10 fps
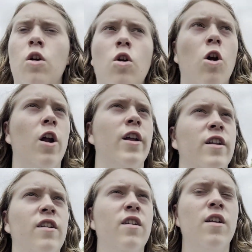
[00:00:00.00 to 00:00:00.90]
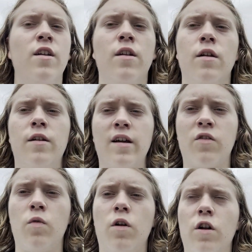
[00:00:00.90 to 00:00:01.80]
All right,
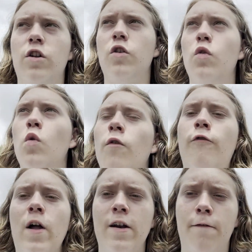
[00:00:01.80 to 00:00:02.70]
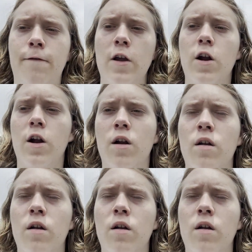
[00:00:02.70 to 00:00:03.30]
next we're gonna do Flight of Fear.